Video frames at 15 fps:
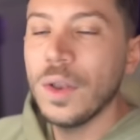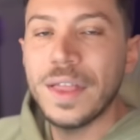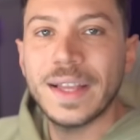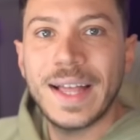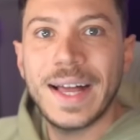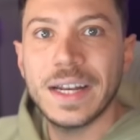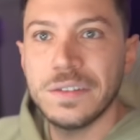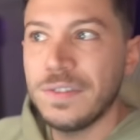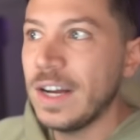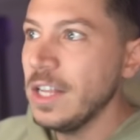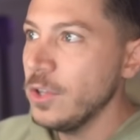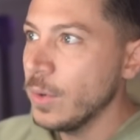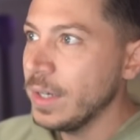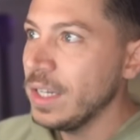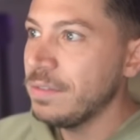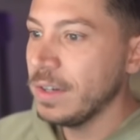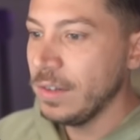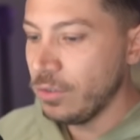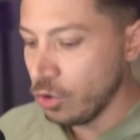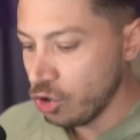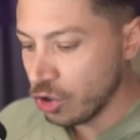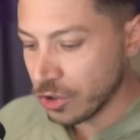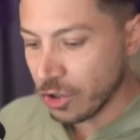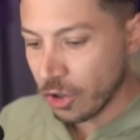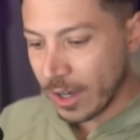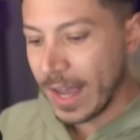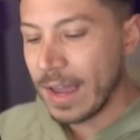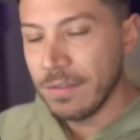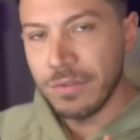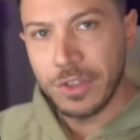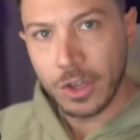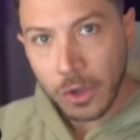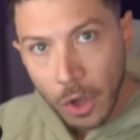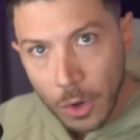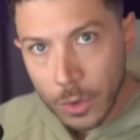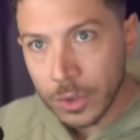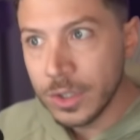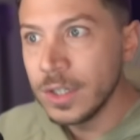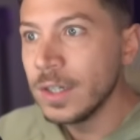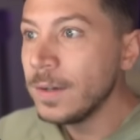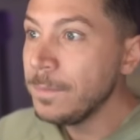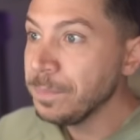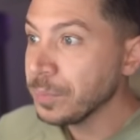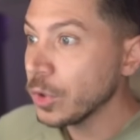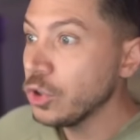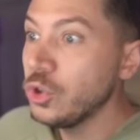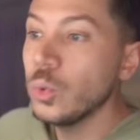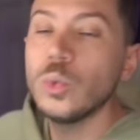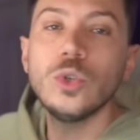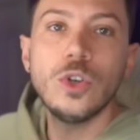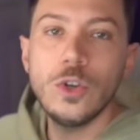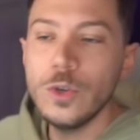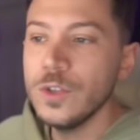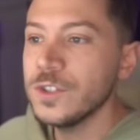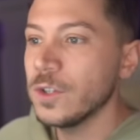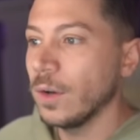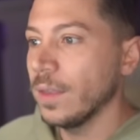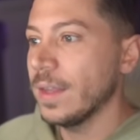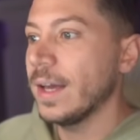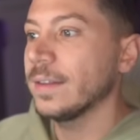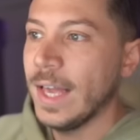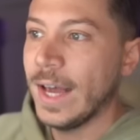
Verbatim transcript: that had value. And even if you just archive the code, you would lose all that.